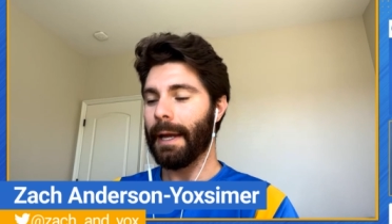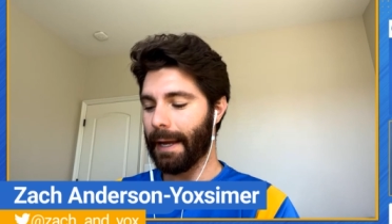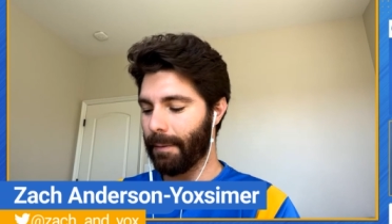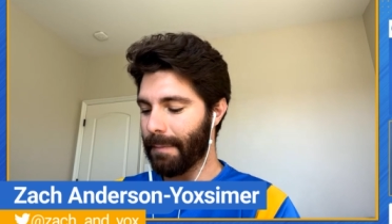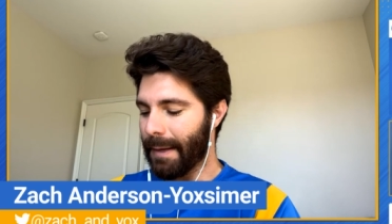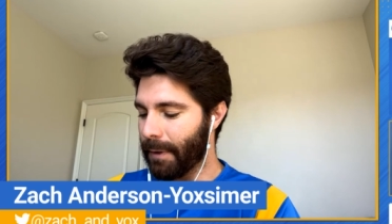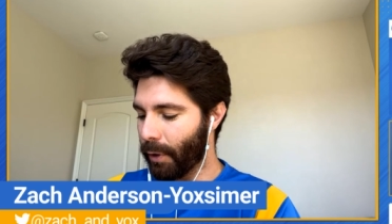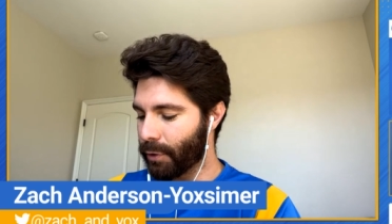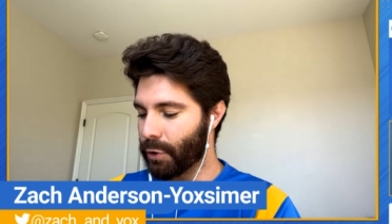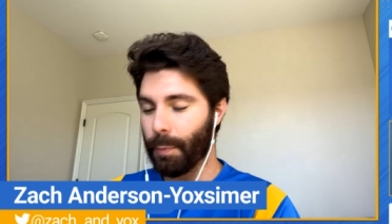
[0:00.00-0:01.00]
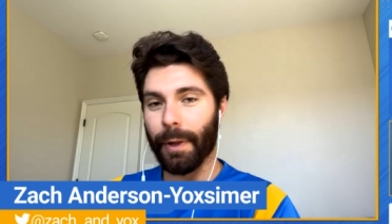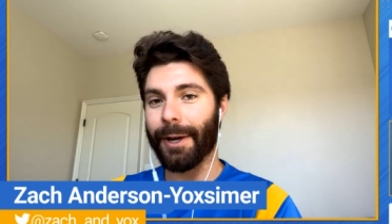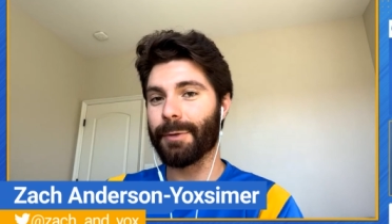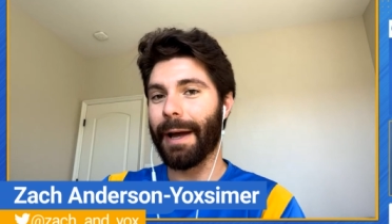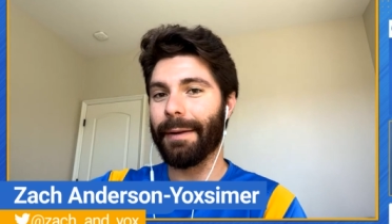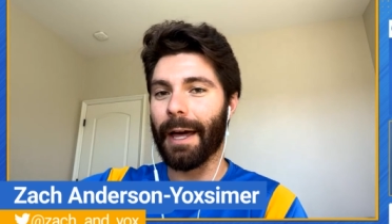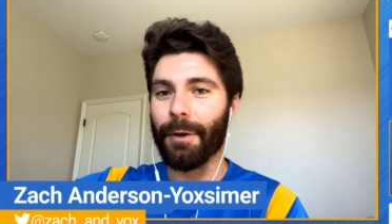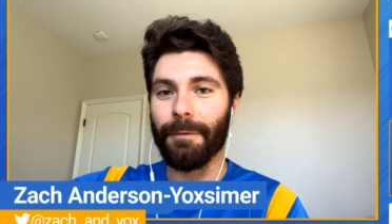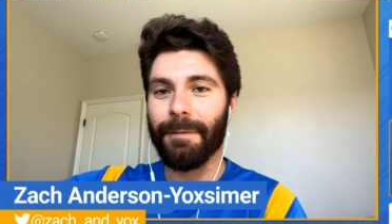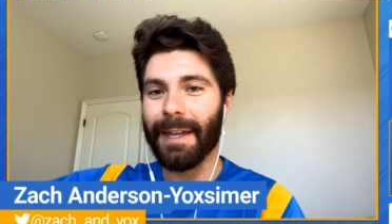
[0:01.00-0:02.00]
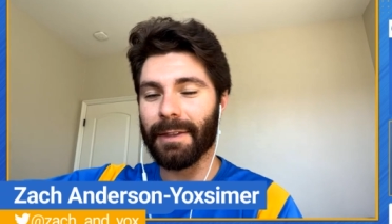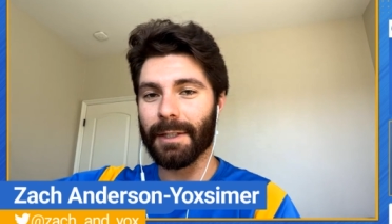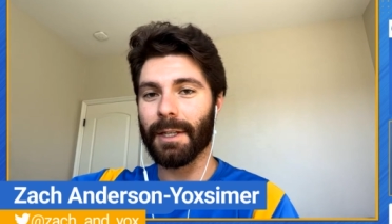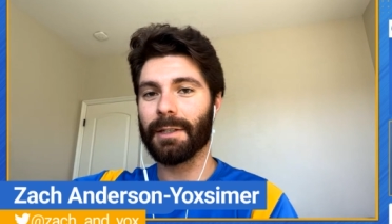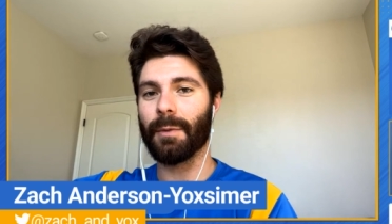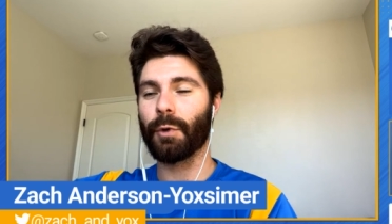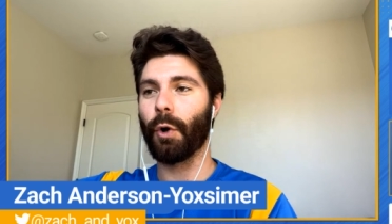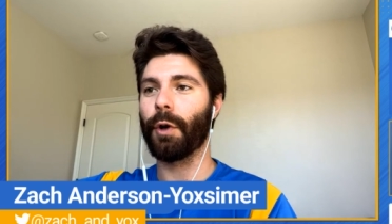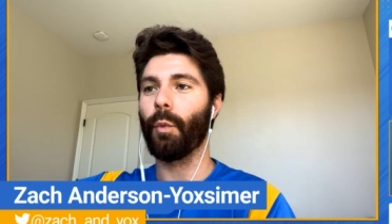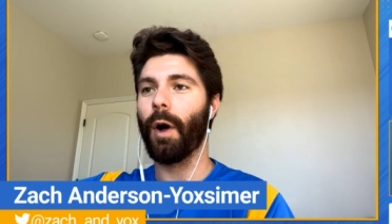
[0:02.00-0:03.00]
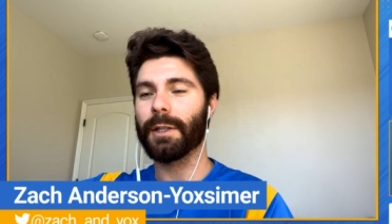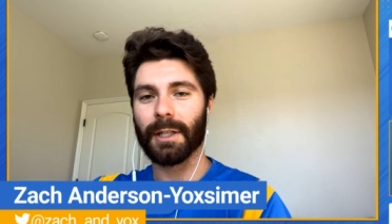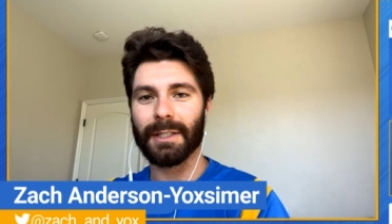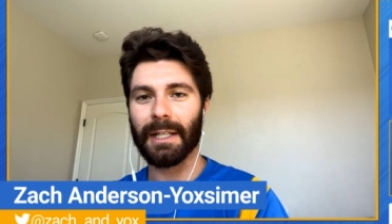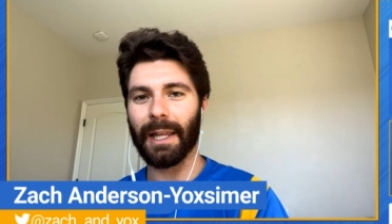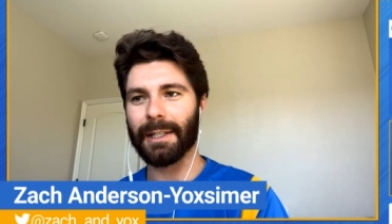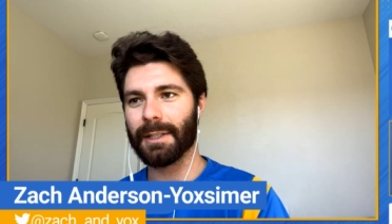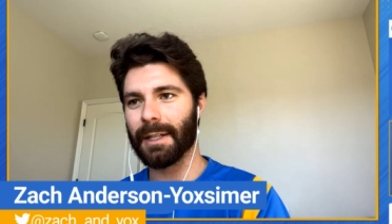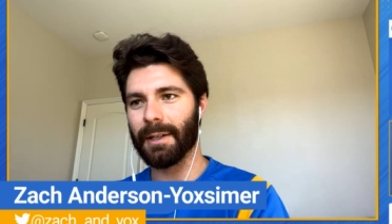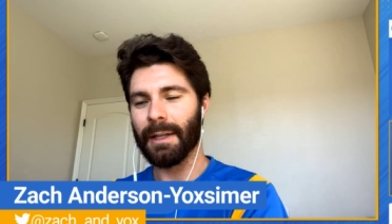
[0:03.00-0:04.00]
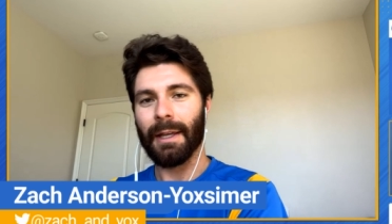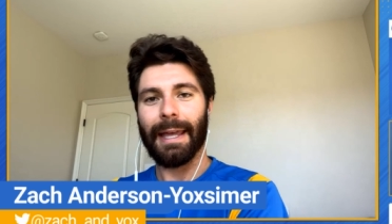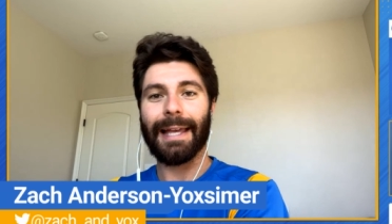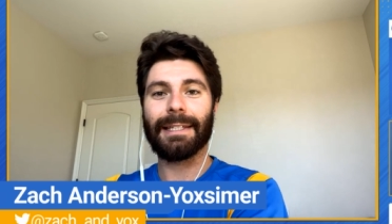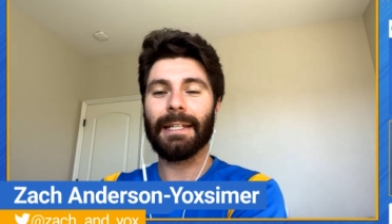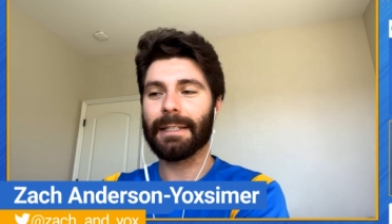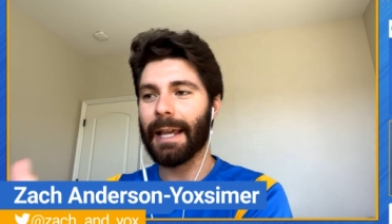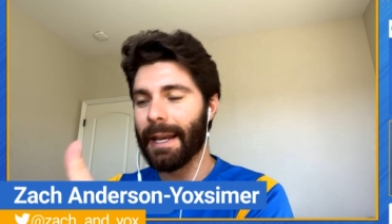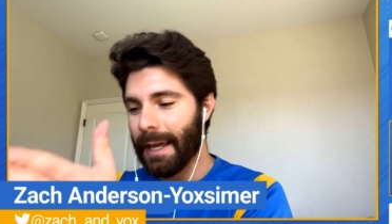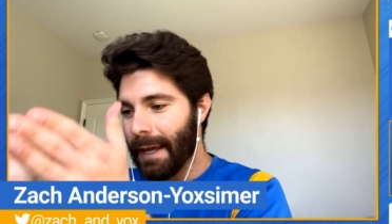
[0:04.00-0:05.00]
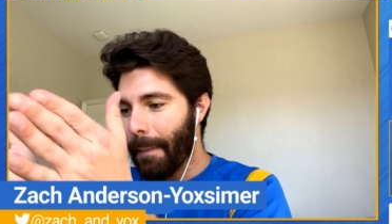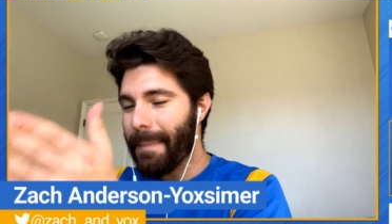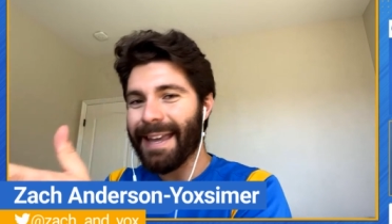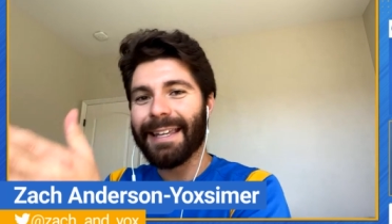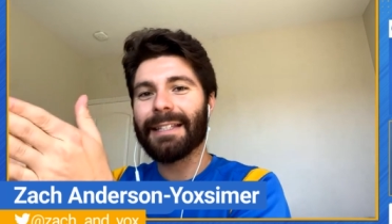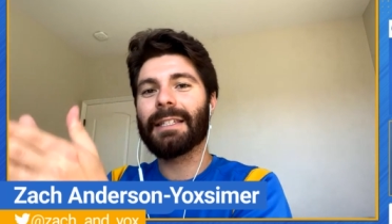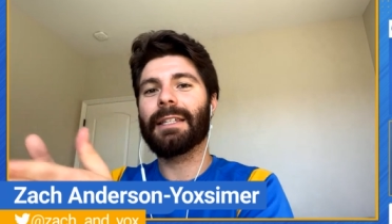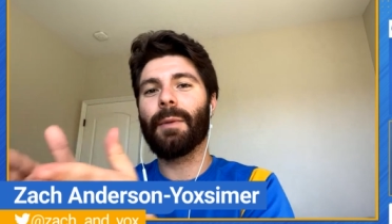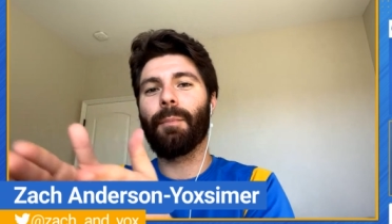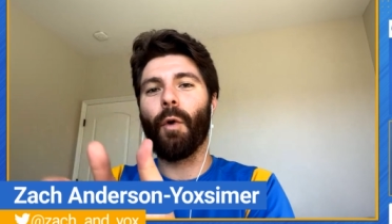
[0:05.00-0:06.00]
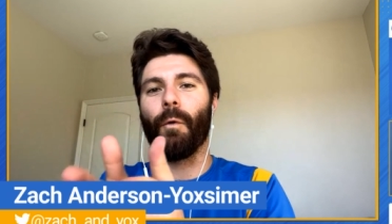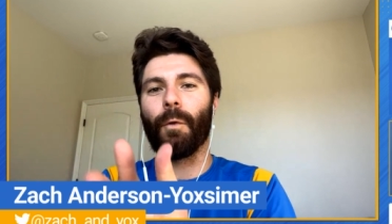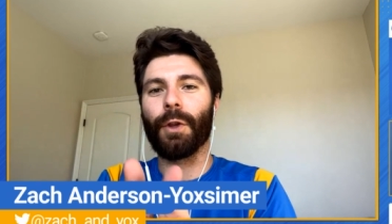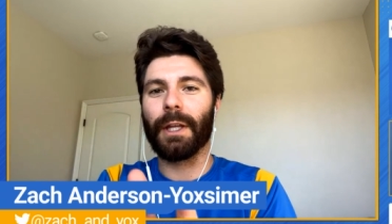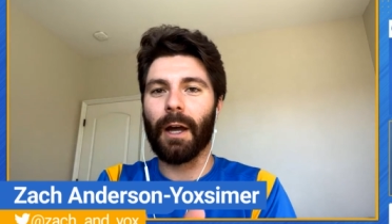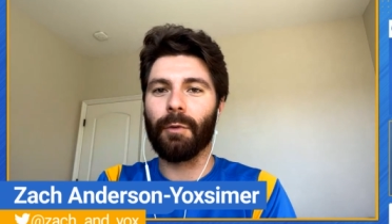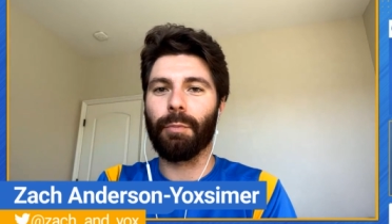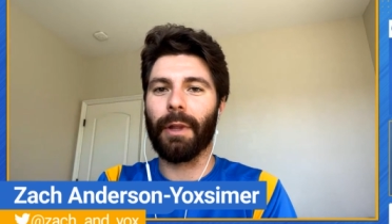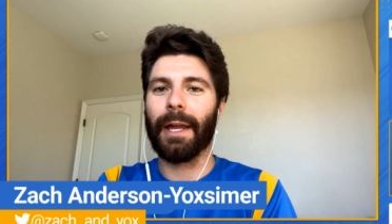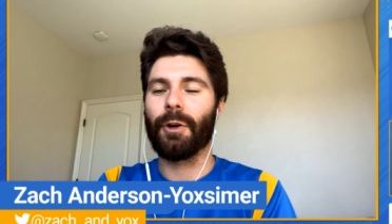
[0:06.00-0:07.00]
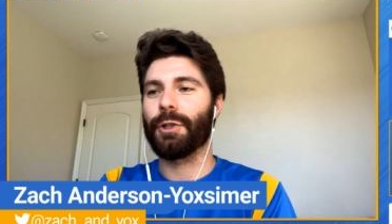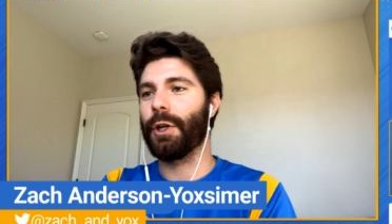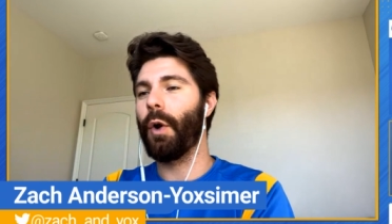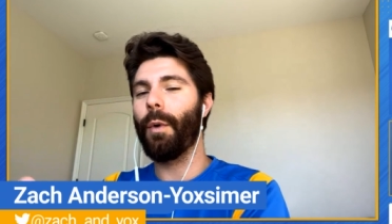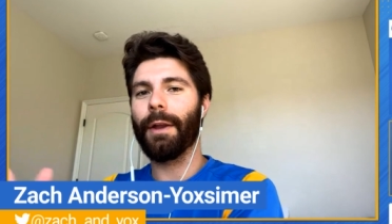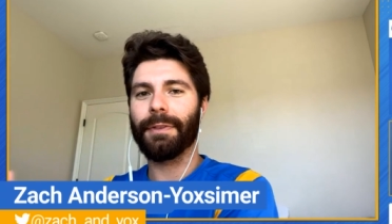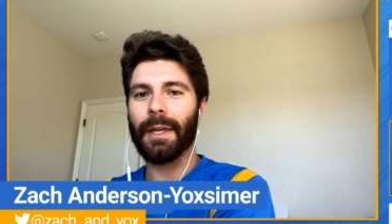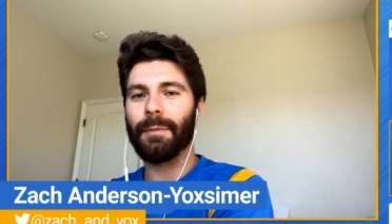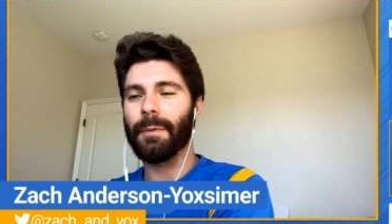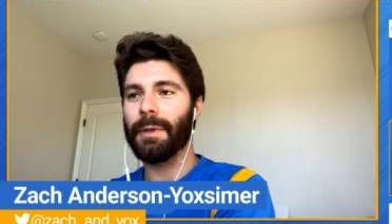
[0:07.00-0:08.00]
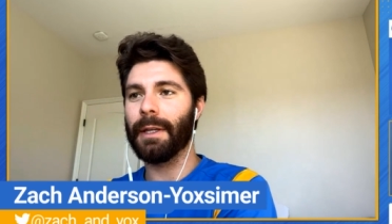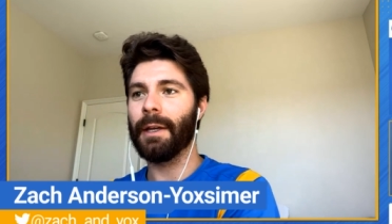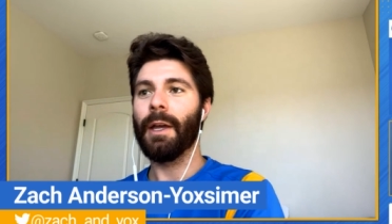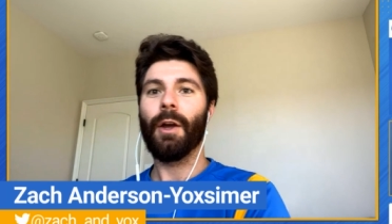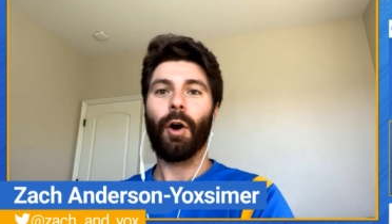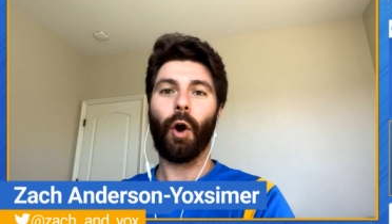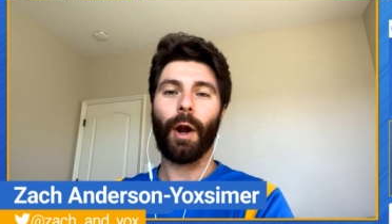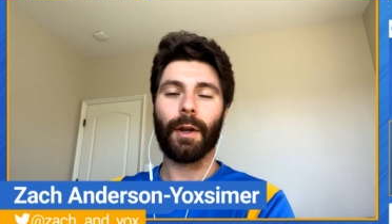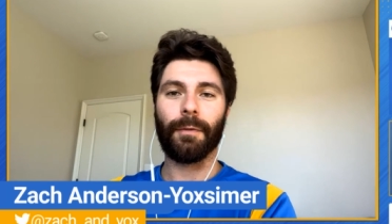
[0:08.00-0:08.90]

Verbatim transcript: And maybe those two players might not have fit in the system Cronin wants because he likes to, as he said, make it simple for the young players. You don't want them to be, all right, a